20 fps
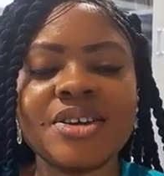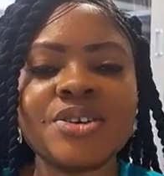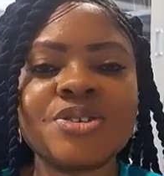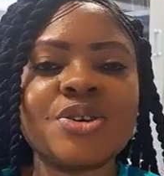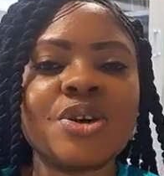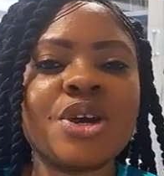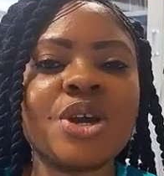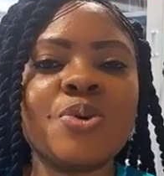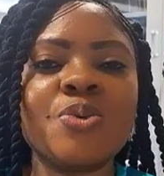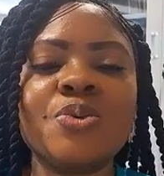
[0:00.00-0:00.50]

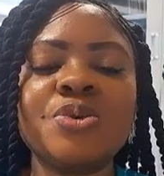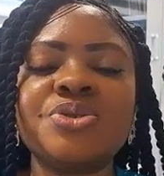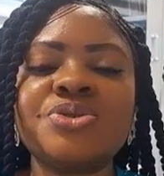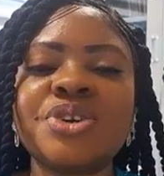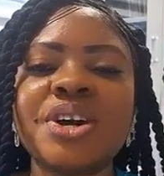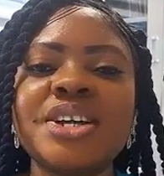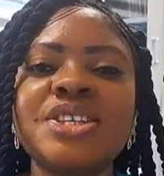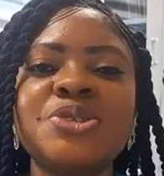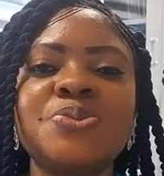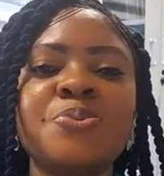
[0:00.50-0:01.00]
So you would
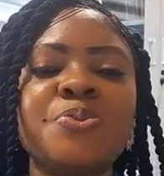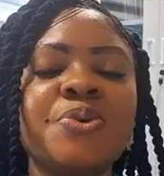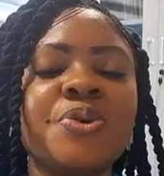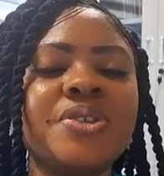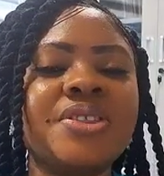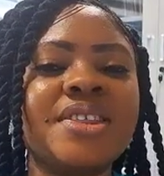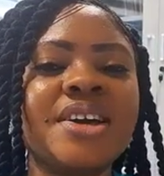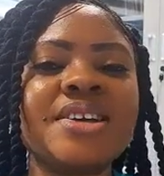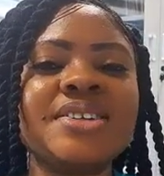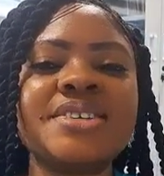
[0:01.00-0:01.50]
try to
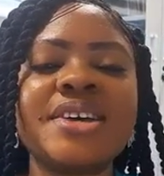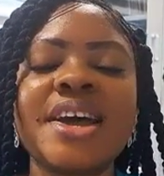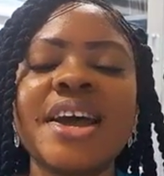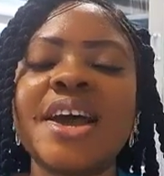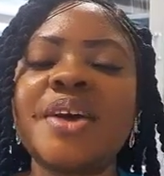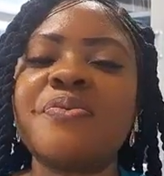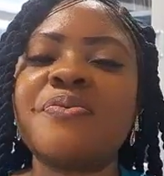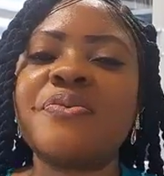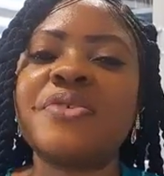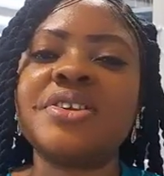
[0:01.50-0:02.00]
protect
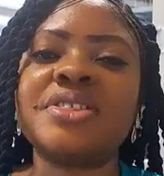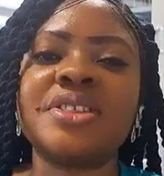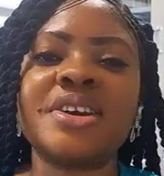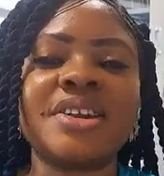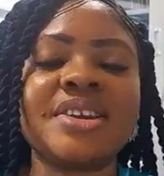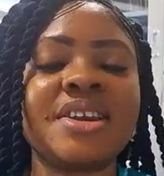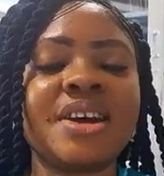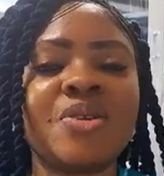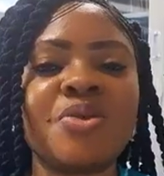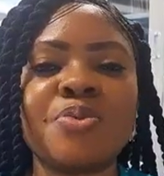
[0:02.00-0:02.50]

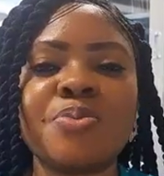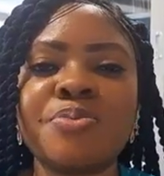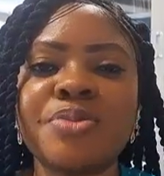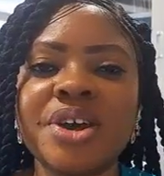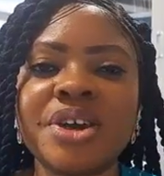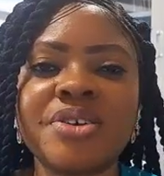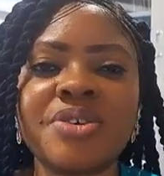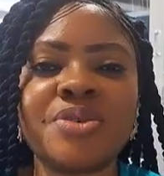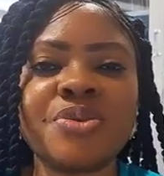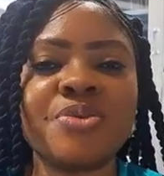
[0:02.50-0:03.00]
everything that will
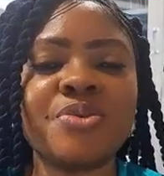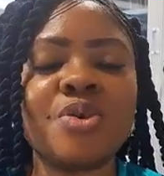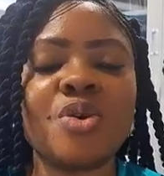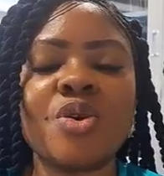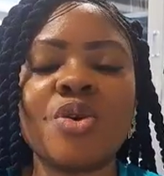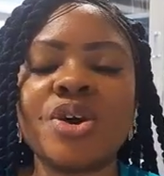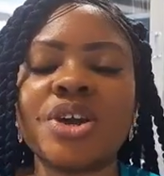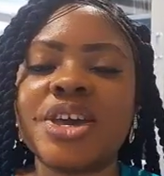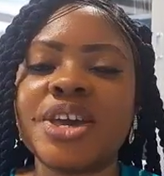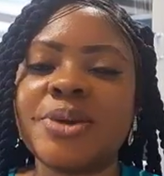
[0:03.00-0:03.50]
make you
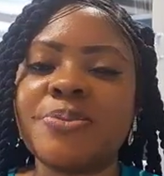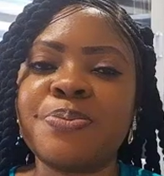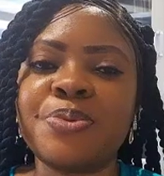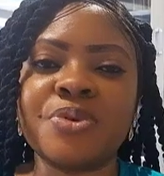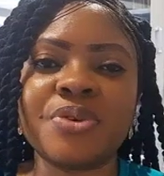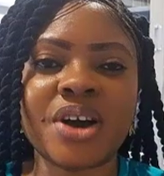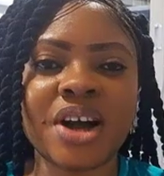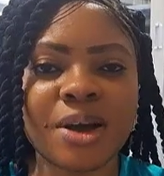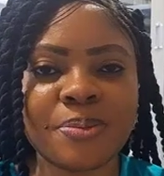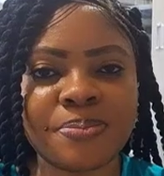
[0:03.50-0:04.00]
or keep
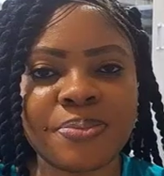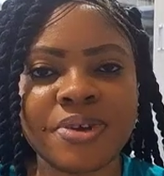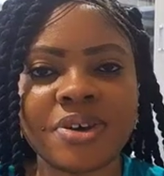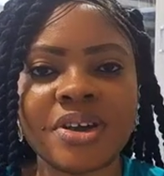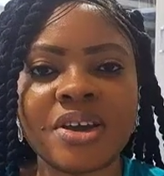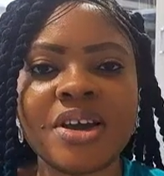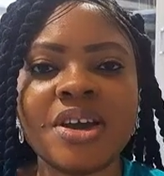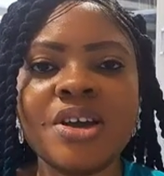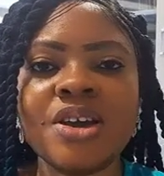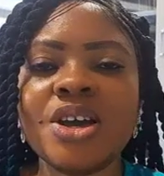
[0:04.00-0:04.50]
you
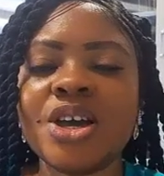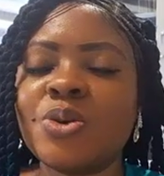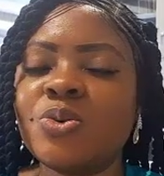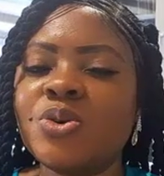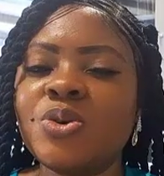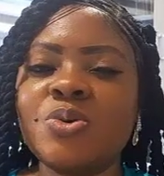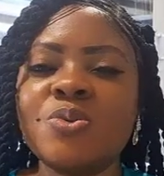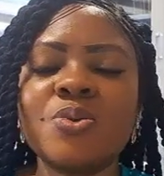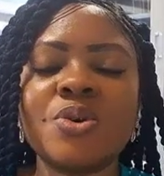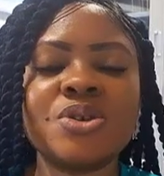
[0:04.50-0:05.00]
happy. He
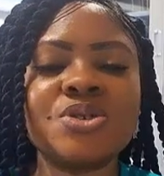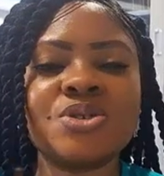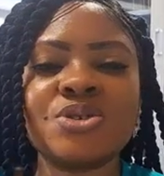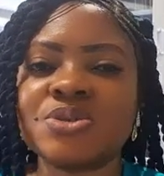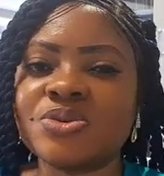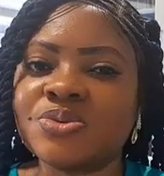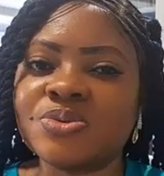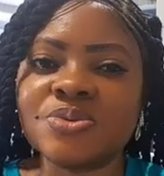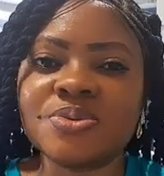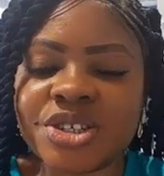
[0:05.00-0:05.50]
wouldn't want
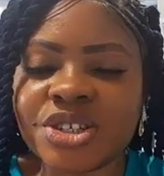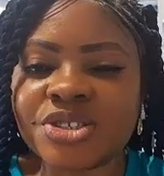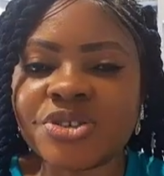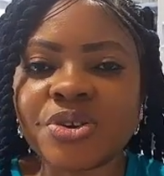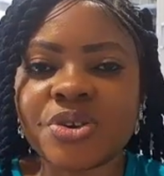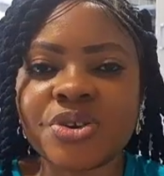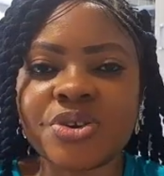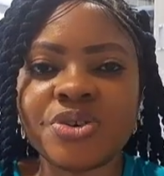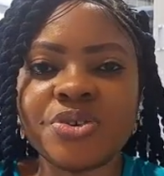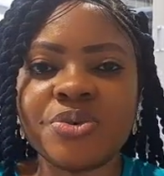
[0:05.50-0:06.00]
to cheat
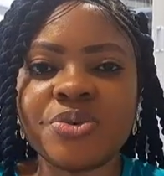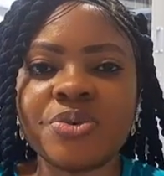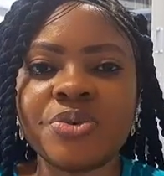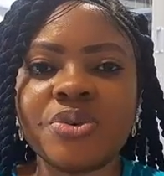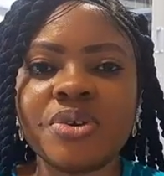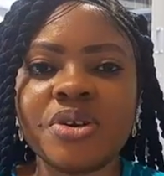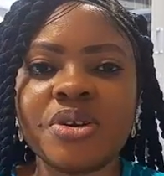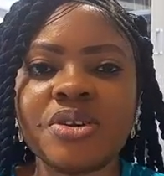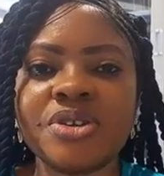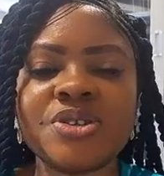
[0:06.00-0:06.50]
on you.
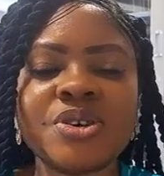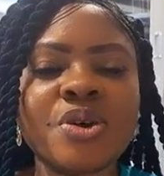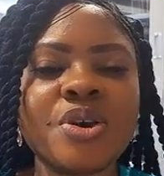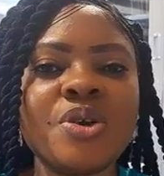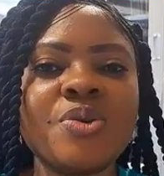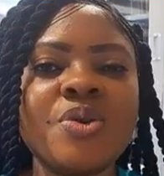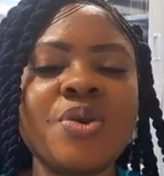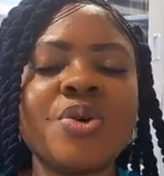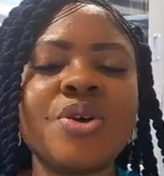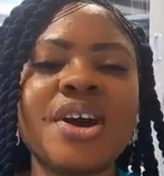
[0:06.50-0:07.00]
So
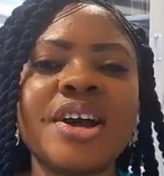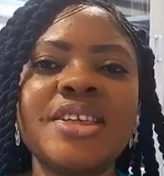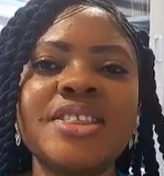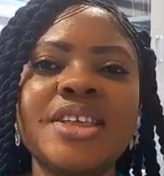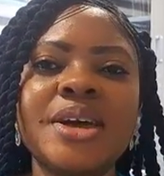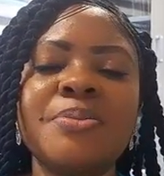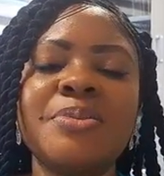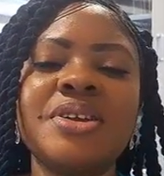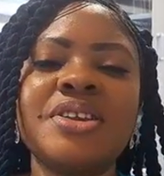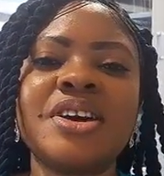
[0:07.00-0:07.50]
you can't
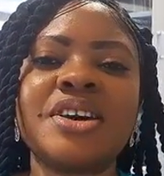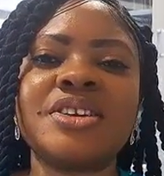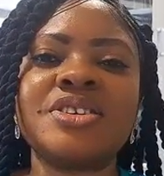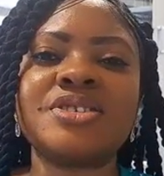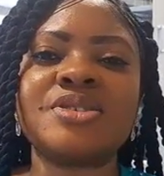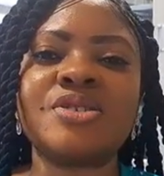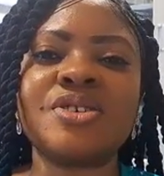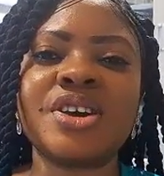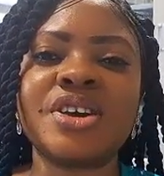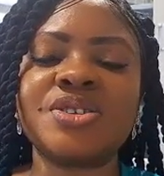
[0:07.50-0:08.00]
tell me that
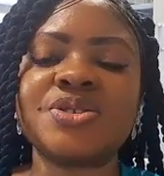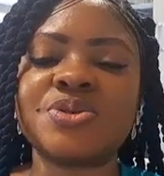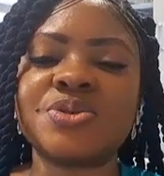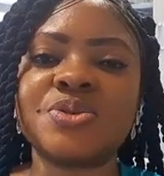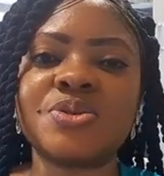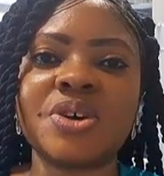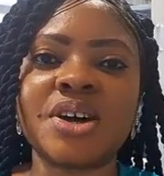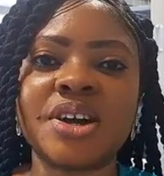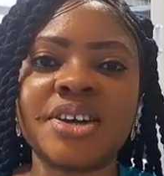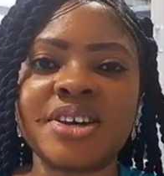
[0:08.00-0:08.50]
he's loyal to
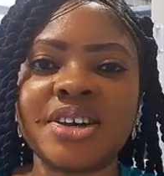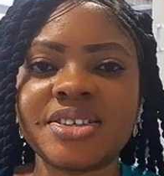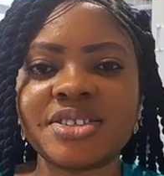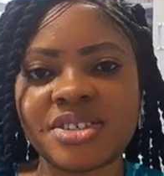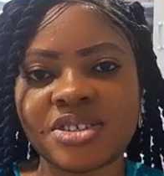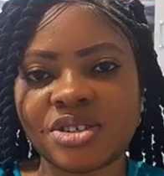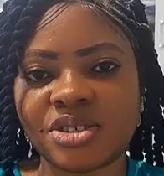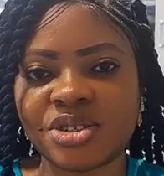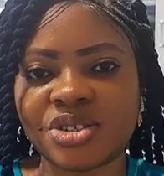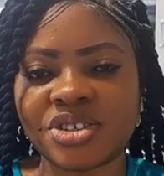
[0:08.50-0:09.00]
you and yet
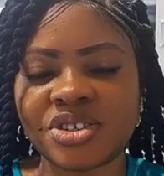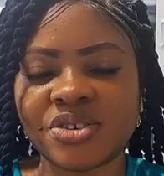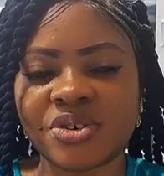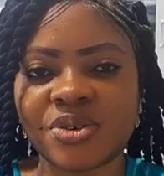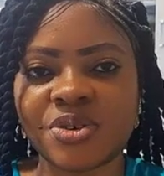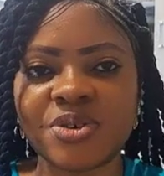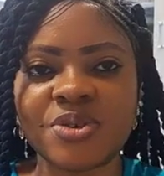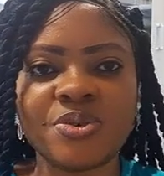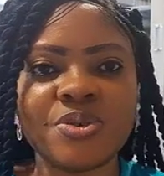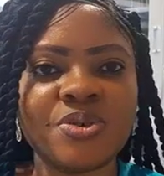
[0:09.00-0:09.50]
he's cheating
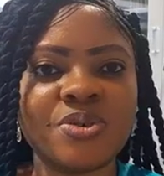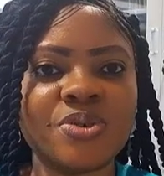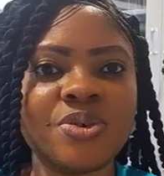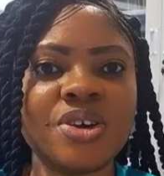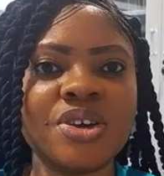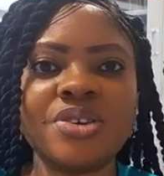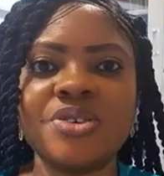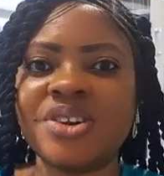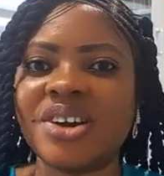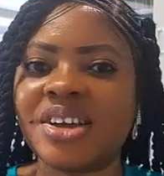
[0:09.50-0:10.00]
on you.
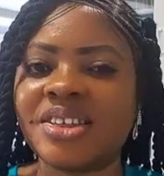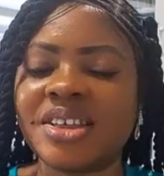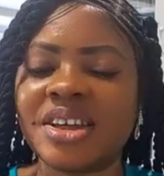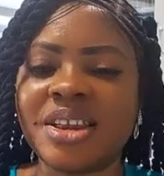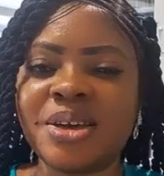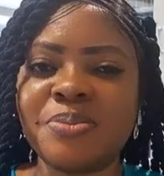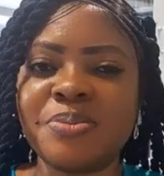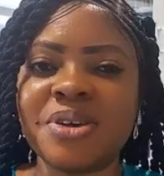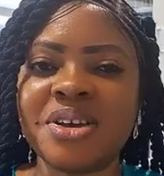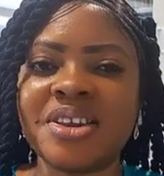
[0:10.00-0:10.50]
You are
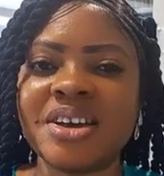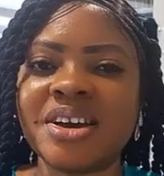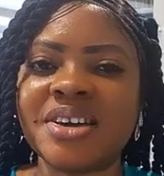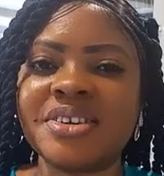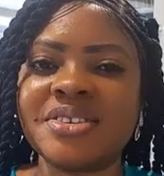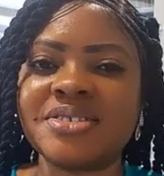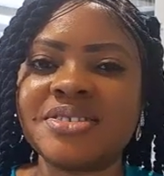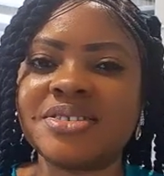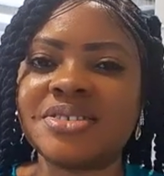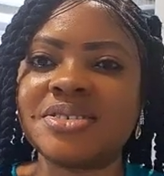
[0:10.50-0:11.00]
telling me that
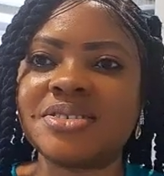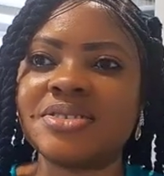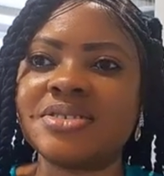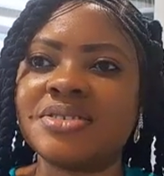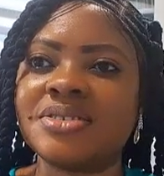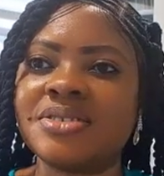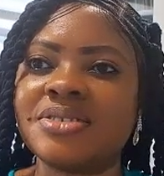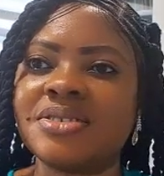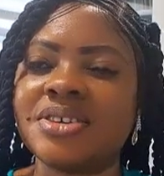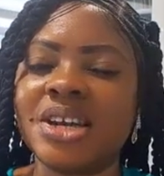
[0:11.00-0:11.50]

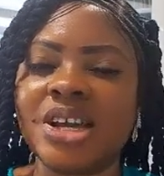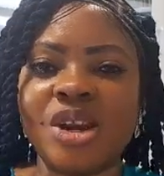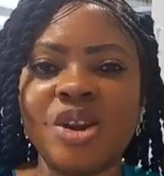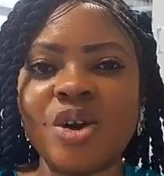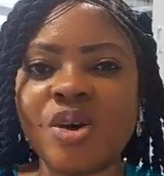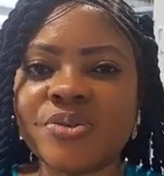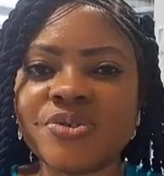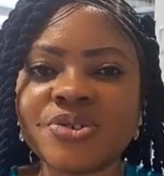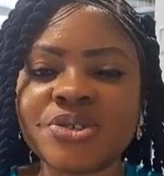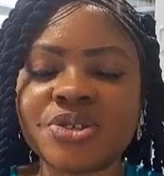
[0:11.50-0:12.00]
he
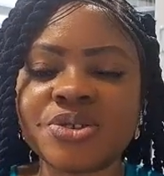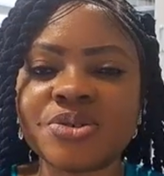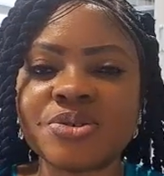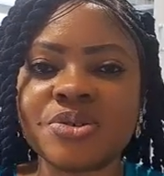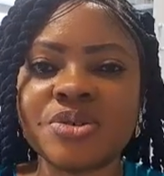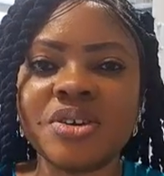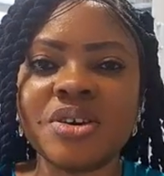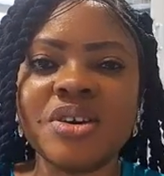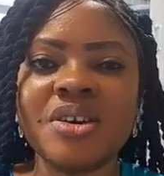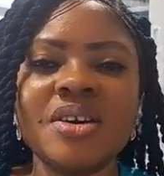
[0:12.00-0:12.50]
loves you.